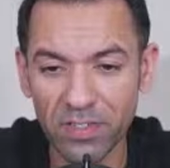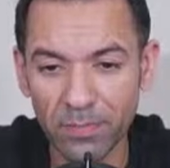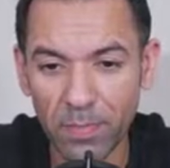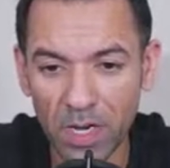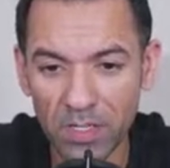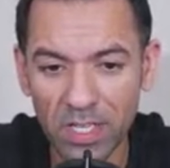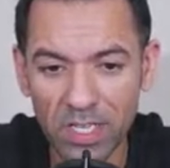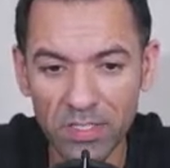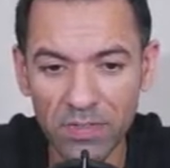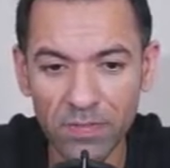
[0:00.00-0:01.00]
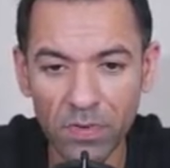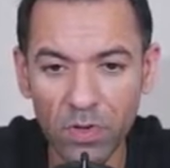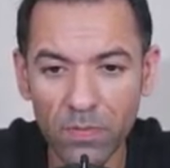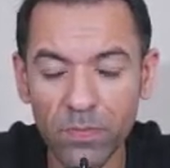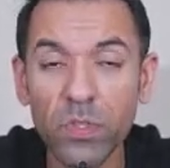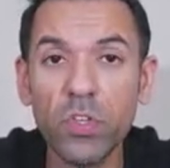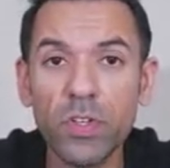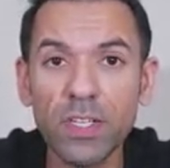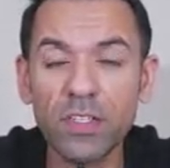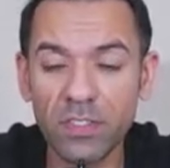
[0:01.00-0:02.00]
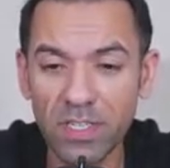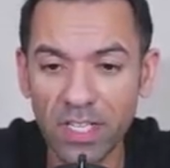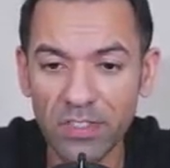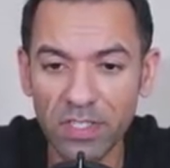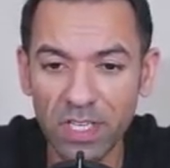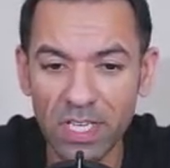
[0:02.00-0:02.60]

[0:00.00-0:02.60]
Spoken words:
Marquez from the United States.